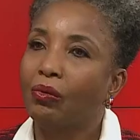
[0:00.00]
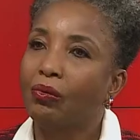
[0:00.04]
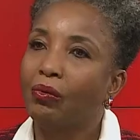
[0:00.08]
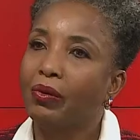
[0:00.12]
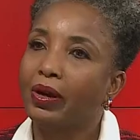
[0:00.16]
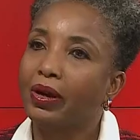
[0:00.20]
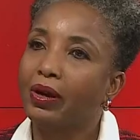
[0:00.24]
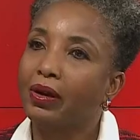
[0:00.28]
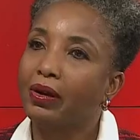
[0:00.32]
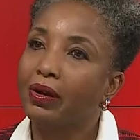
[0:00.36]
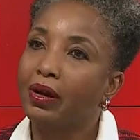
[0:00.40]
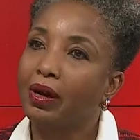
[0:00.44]

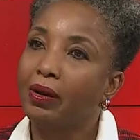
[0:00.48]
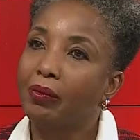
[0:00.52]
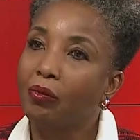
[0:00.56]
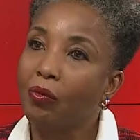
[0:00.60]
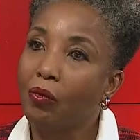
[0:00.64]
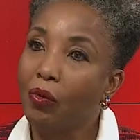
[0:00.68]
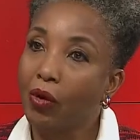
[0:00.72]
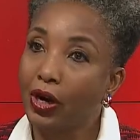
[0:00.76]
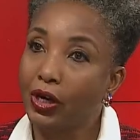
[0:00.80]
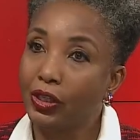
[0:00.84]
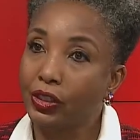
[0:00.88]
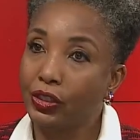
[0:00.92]
Well,
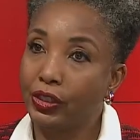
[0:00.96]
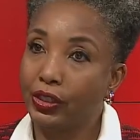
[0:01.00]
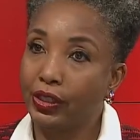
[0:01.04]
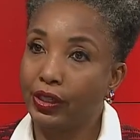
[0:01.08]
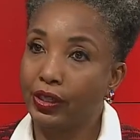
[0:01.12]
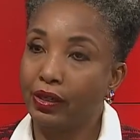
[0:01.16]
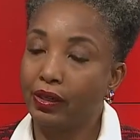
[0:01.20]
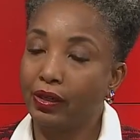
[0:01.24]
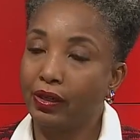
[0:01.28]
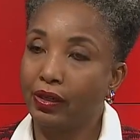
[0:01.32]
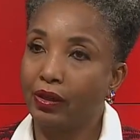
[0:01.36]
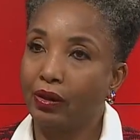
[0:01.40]
I'm
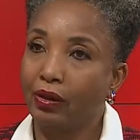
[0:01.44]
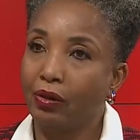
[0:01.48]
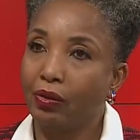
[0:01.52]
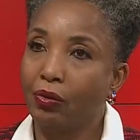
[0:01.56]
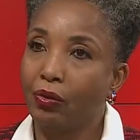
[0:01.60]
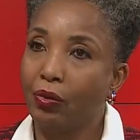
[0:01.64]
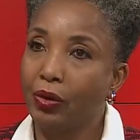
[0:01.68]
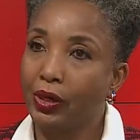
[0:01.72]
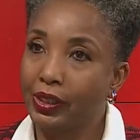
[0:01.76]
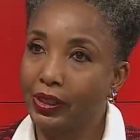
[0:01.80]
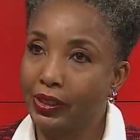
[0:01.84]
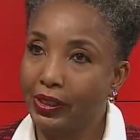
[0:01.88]
watching
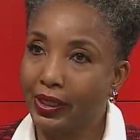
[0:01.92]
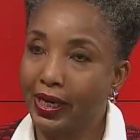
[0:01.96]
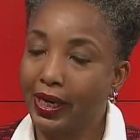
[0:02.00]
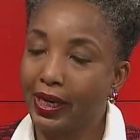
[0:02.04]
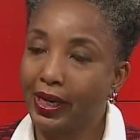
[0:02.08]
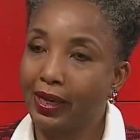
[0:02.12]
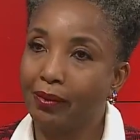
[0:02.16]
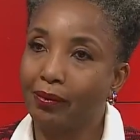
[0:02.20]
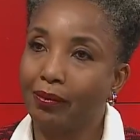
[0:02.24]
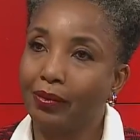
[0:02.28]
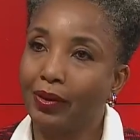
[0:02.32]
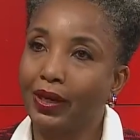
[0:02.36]
what has
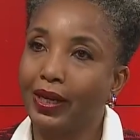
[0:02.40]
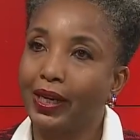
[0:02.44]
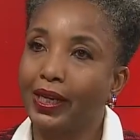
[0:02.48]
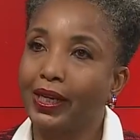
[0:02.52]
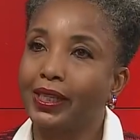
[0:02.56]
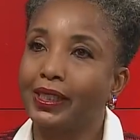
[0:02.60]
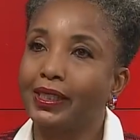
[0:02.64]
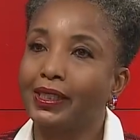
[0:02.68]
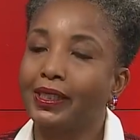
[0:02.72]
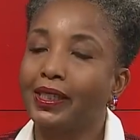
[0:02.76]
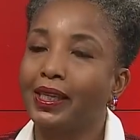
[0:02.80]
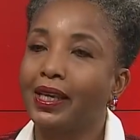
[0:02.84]
taken
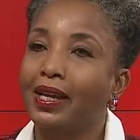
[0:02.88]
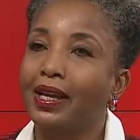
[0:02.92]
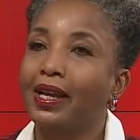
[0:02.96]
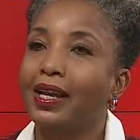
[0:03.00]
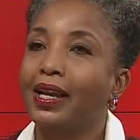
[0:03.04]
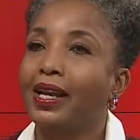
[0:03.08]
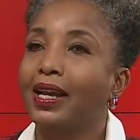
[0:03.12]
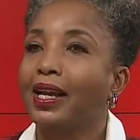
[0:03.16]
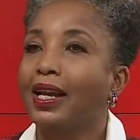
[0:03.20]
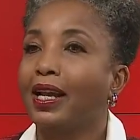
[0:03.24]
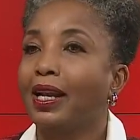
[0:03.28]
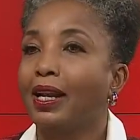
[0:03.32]
place,
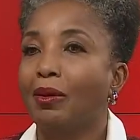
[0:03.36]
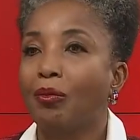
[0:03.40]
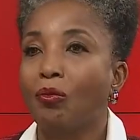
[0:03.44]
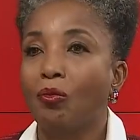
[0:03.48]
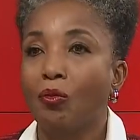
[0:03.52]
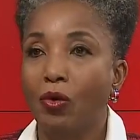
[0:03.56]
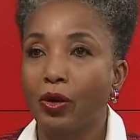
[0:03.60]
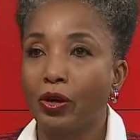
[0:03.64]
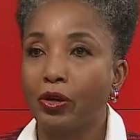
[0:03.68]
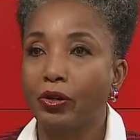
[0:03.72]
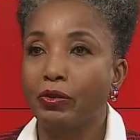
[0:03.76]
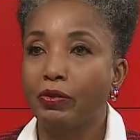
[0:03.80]
and
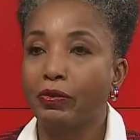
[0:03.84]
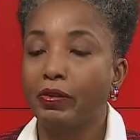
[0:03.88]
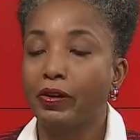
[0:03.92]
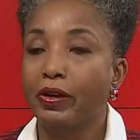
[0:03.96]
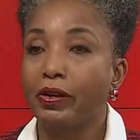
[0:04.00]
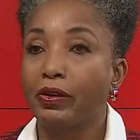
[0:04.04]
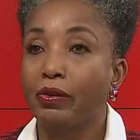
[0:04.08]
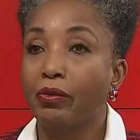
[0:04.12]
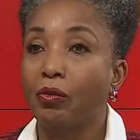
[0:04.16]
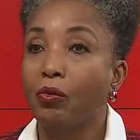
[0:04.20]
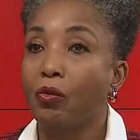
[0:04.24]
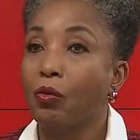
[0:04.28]
I'm
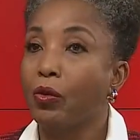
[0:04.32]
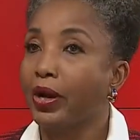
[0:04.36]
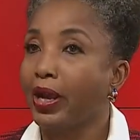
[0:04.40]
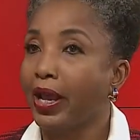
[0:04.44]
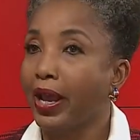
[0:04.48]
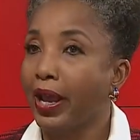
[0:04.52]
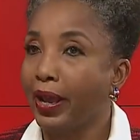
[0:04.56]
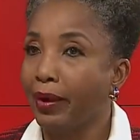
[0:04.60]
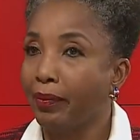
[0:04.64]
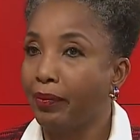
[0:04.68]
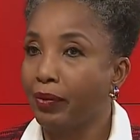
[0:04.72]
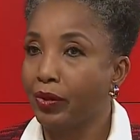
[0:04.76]
wondering what
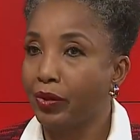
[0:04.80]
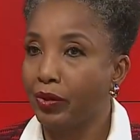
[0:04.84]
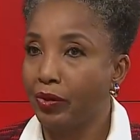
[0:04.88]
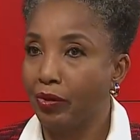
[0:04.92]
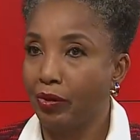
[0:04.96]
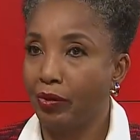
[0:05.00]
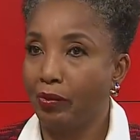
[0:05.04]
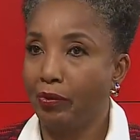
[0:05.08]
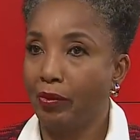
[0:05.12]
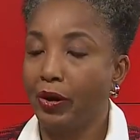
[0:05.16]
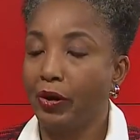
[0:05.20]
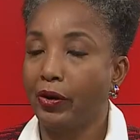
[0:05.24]
happened
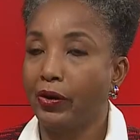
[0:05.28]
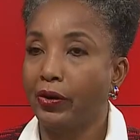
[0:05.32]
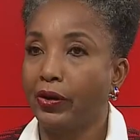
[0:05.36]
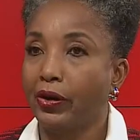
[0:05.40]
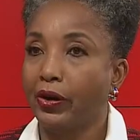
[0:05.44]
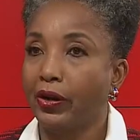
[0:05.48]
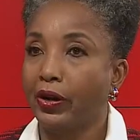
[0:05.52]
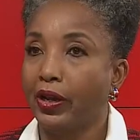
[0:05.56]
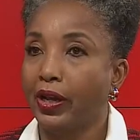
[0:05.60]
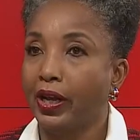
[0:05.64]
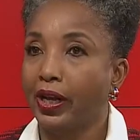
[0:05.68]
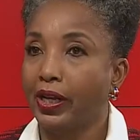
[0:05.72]
to
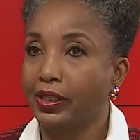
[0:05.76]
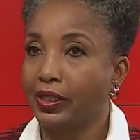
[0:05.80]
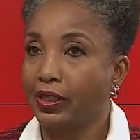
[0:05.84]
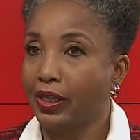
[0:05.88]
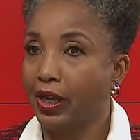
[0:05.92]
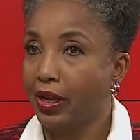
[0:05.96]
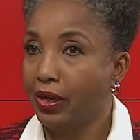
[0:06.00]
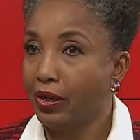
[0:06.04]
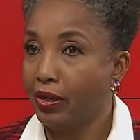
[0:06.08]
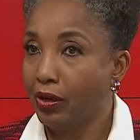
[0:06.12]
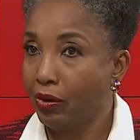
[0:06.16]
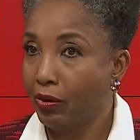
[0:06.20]
America as
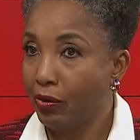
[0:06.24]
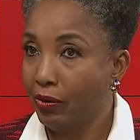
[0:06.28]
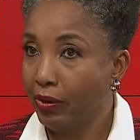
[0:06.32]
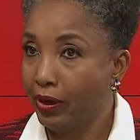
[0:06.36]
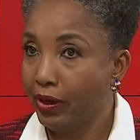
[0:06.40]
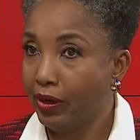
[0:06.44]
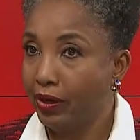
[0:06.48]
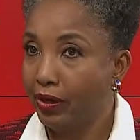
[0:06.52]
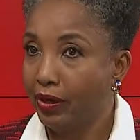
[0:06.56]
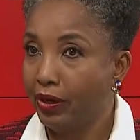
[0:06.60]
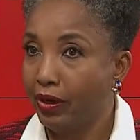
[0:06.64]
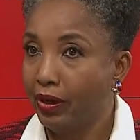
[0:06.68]
I know
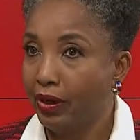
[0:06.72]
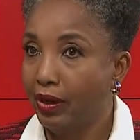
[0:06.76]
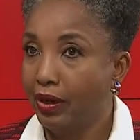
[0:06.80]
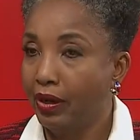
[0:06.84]
it,